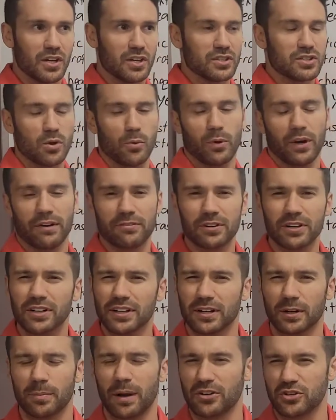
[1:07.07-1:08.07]
So whenever you
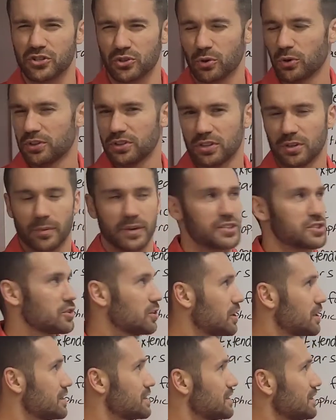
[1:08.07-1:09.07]
hear about short-term
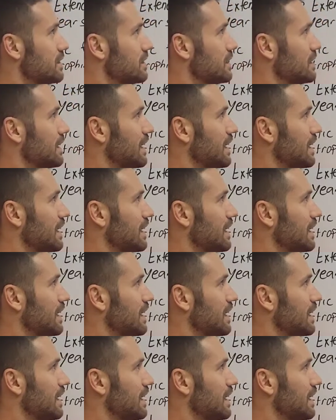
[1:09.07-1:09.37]
insurance,